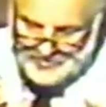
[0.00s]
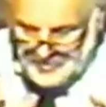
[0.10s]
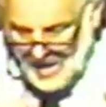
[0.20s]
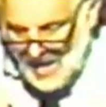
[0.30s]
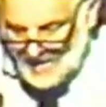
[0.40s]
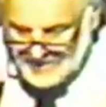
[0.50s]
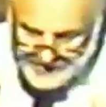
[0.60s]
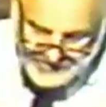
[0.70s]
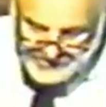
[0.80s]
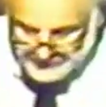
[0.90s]
back
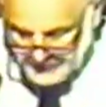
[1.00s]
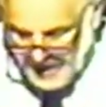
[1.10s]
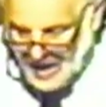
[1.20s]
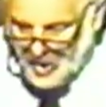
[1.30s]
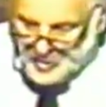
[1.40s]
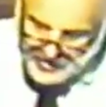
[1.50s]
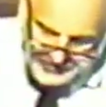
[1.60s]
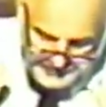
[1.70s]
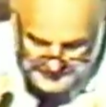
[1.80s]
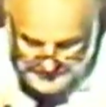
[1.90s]
into the power
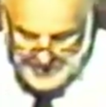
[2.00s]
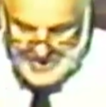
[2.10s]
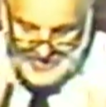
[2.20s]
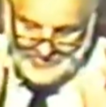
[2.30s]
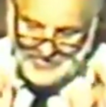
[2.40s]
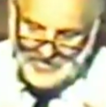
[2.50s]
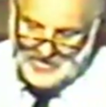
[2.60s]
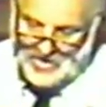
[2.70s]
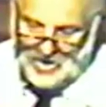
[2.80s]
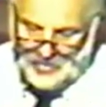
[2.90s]
of faith
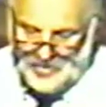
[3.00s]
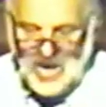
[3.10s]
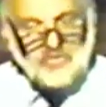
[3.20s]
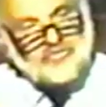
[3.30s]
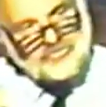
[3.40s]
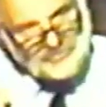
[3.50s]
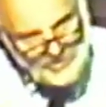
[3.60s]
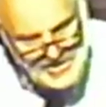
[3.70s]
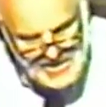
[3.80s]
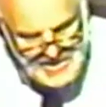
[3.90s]
around
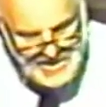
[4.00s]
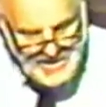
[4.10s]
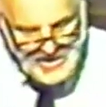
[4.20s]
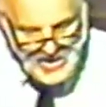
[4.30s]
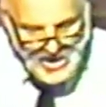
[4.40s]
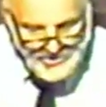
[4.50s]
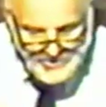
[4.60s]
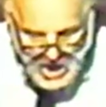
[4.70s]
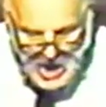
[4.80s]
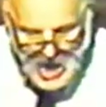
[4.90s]
three
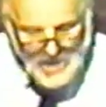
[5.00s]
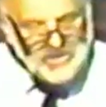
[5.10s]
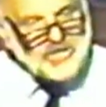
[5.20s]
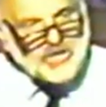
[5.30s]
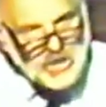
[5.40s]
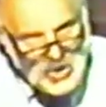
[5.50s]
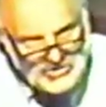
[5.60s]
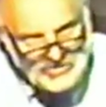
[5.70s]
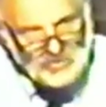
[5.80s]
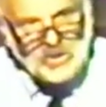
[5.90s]

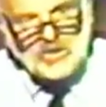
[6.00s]
non-negotiable